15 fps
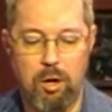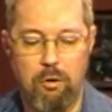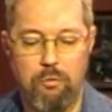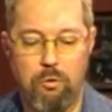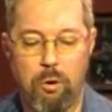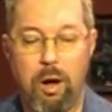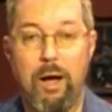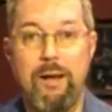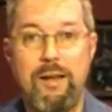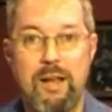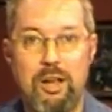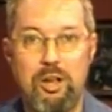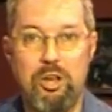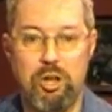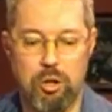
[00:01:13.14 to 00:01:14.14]
For I
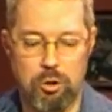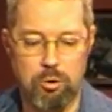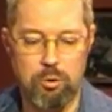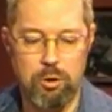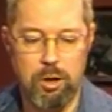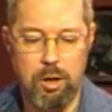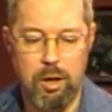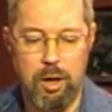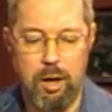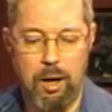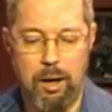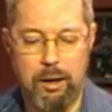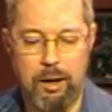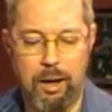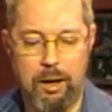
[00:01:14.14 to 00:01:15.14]
tell you,
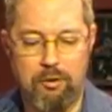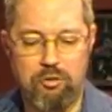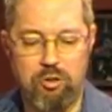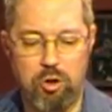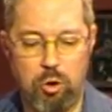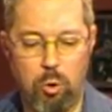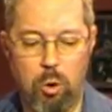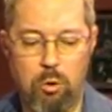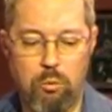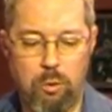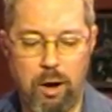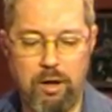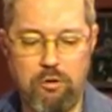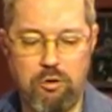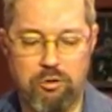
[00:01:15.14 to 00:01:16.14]
unless your
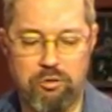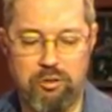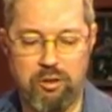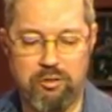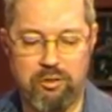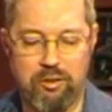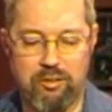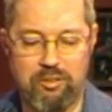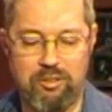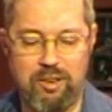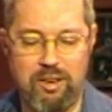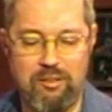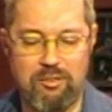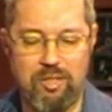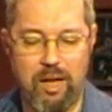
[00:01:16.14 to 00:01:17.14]
righteousness
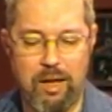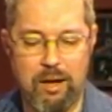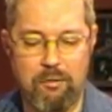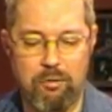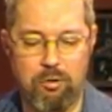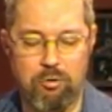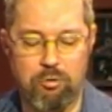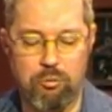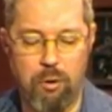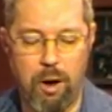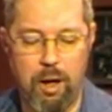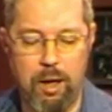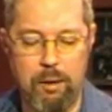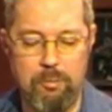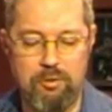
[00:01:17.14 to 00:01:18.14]
exceeds that of the
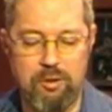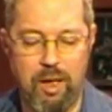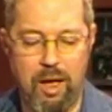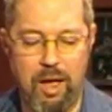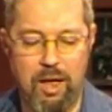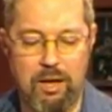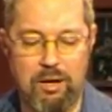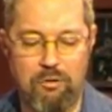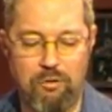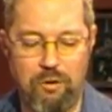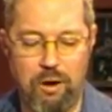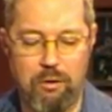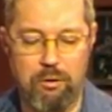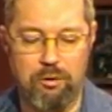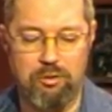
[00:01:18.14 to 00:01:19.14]
scribes and
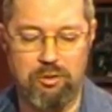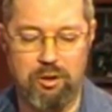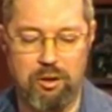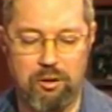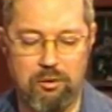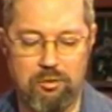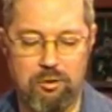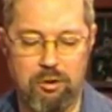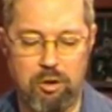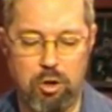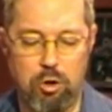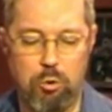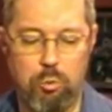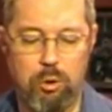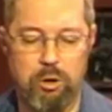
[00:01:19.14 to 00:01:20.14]
Pharisees,
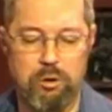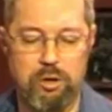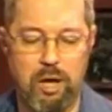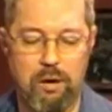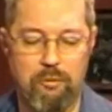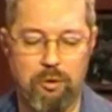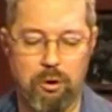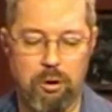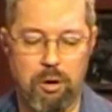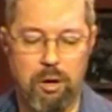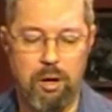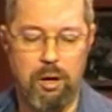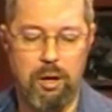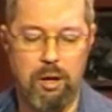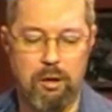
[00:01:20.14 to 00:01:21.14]
you will never
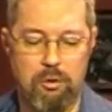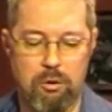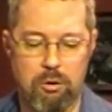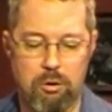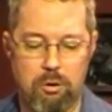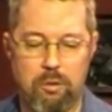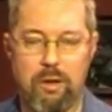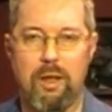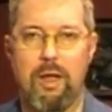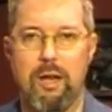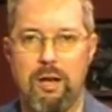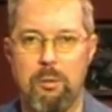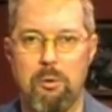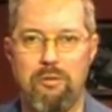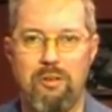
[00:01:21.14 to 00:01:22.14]
enter the
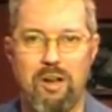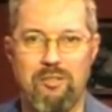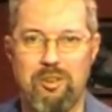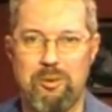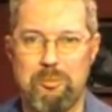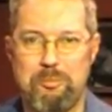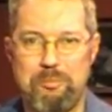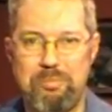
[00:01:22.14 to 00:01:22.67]
kingdom of heaven.